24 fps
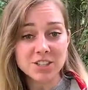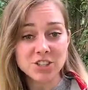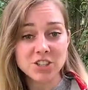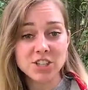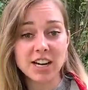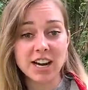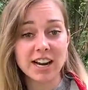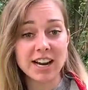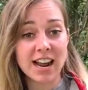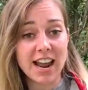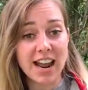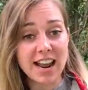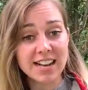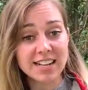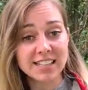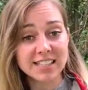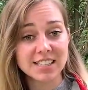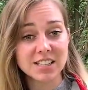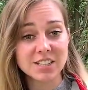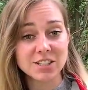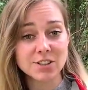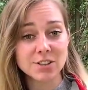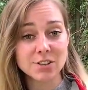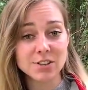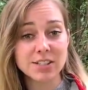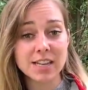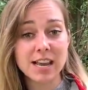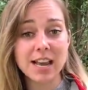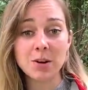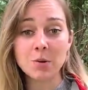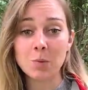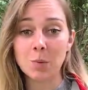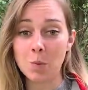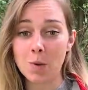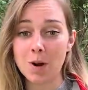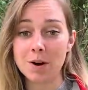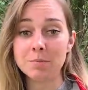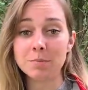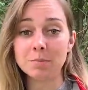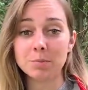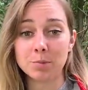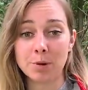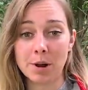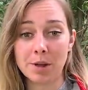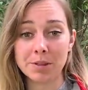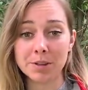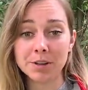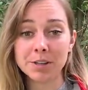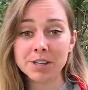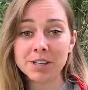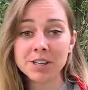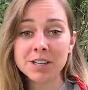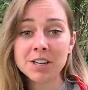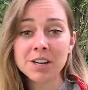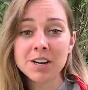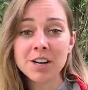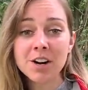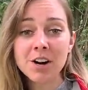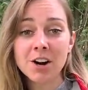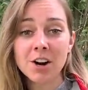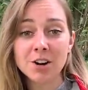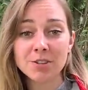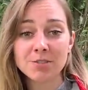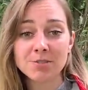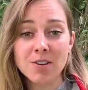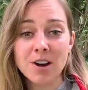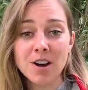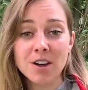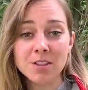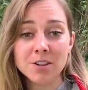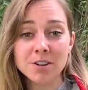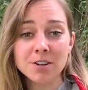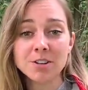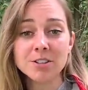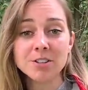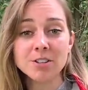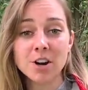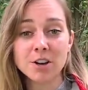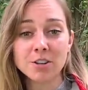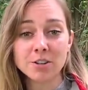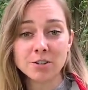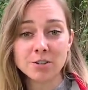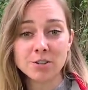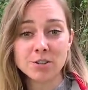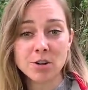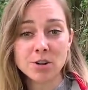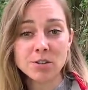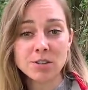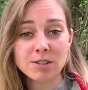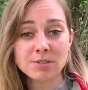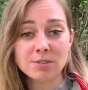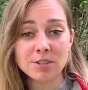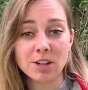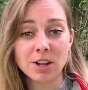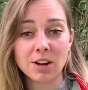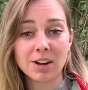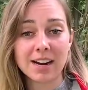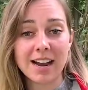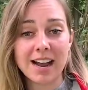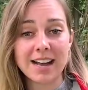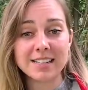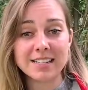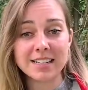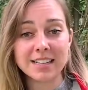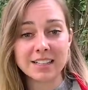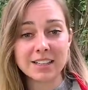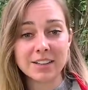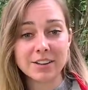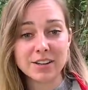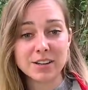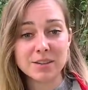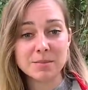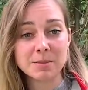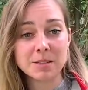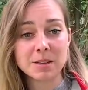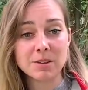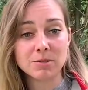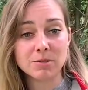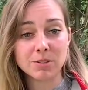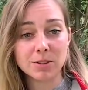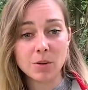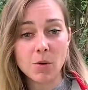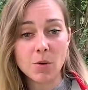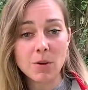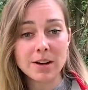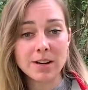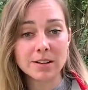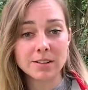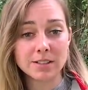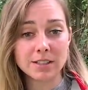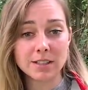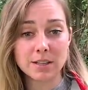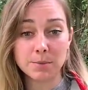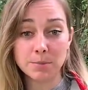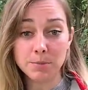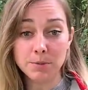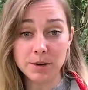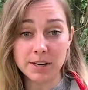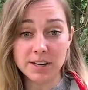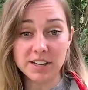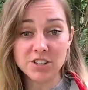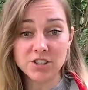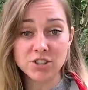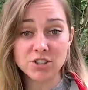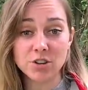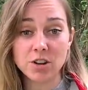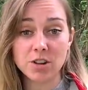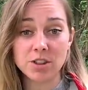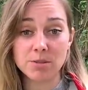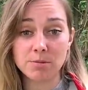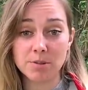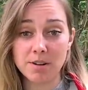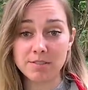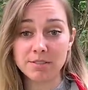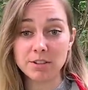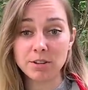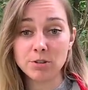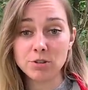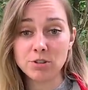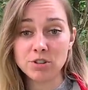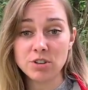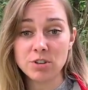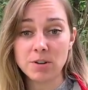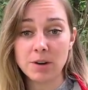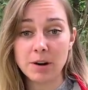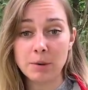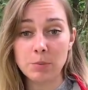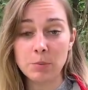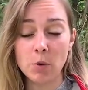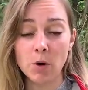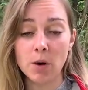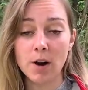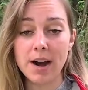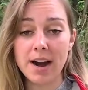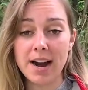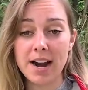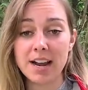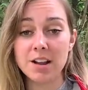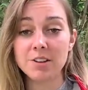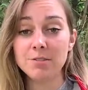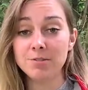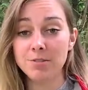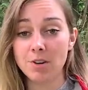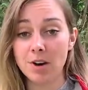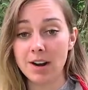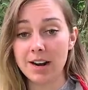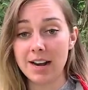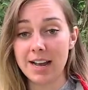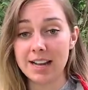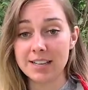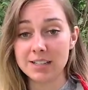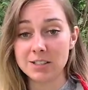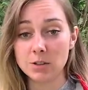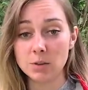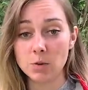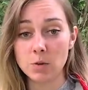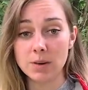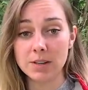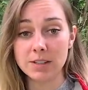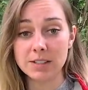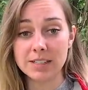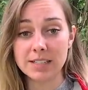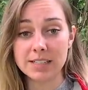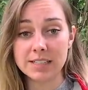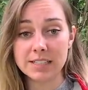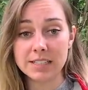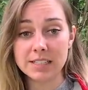She had 8 sisters and 1 brother. Her father, Dr. Joseph Clark, had declared himself loyal to the British during the Revolutionary War and fought as a Loyalist.